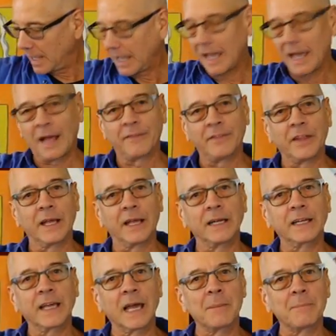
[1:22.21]
and
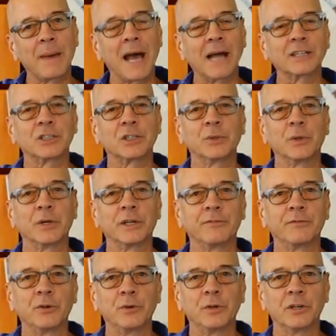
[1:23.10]
then came back to it a
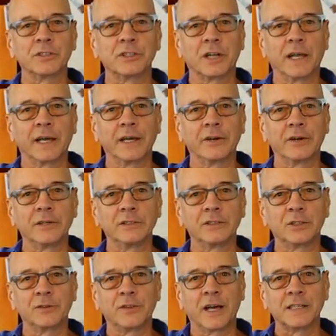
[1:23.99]
few years later in
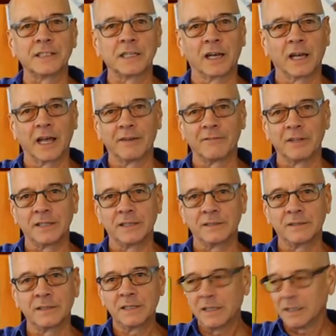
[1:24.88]
2011
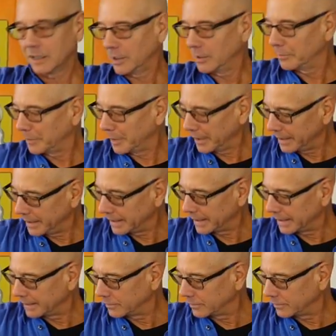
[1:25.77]
and completed it.